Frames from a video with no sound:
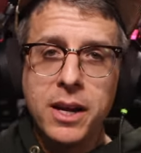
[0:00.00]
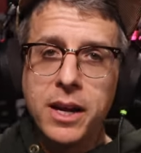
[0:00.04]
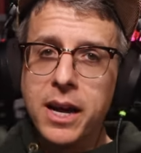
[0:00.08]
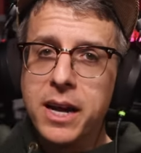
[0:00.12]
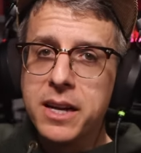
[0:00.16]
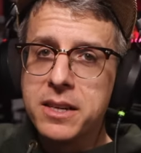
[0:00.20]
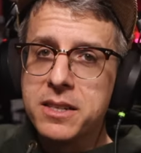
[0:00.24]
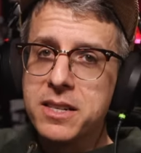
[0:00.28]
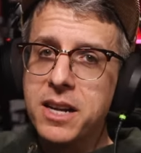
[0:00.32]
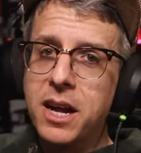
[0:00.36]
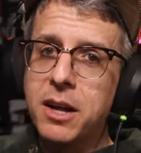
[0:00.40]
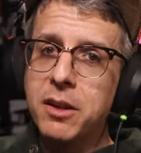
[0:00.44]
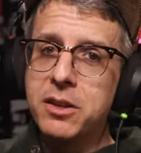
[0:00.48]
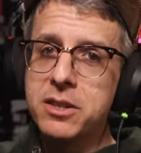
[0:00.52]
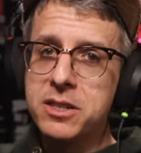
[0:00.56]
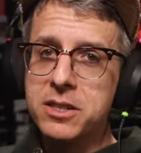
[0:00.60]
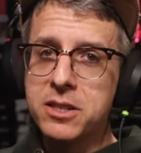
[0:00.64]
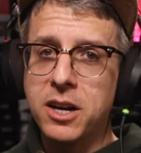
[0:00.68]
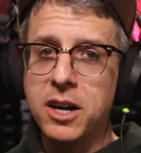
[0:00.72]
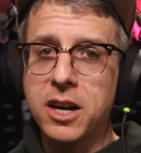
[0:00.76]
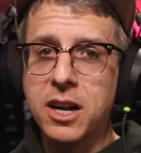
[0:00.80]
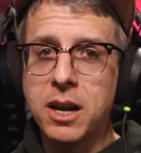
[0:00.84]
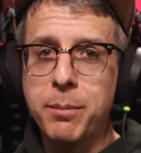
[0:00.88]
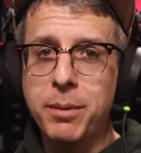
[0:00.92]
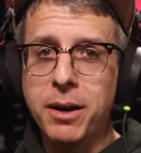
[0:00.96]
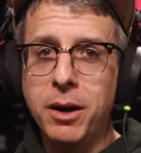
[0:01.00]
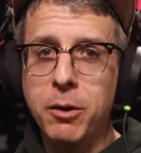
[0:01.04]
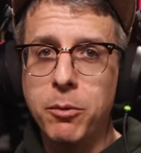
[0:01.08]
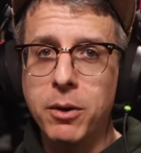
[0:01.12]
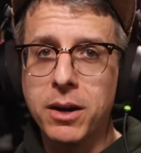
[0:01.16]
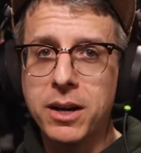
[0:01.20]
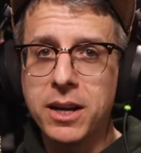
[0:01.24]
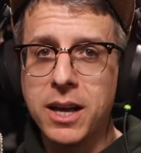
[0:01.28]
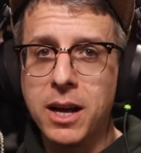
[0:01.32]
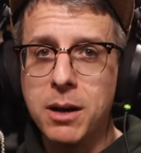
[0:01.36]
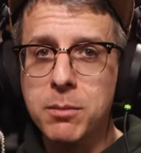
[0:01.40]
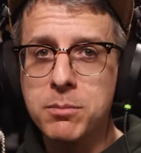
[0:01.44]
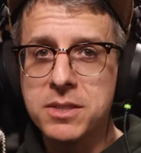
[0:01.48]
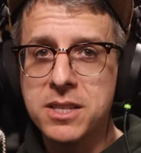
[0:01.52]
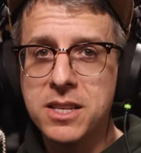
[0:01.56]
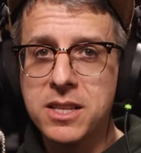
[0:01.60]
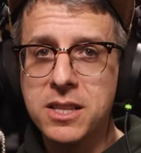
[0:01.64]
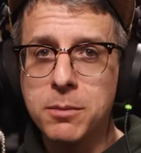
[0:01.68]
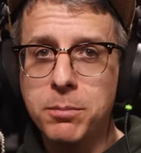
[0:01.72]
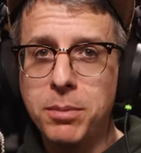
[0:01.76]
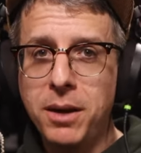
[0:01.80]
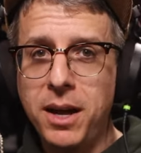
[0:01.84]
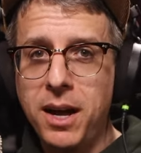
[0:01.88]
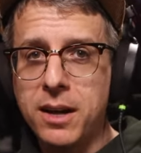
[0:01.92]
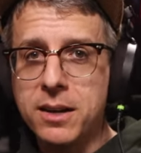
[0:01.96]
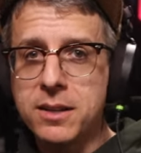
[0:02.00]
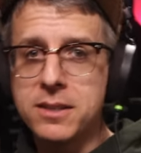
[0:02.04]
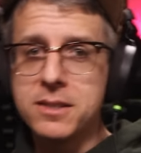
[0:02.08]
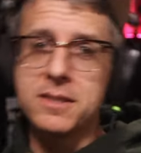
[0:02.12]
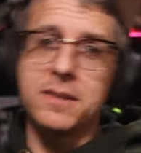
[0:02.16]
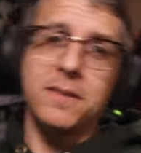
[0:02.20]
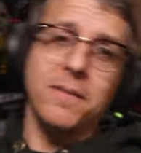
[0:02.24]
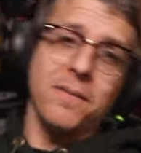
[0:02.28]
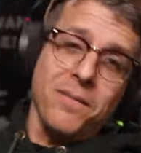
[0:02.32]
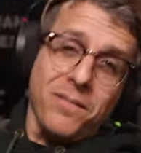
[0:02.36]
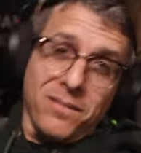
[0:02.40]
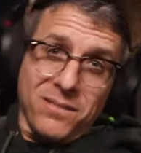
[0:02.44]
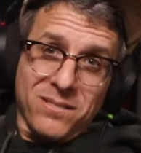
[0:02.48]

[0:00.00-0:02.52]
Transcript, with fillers: And now let's talk about what comes in the box.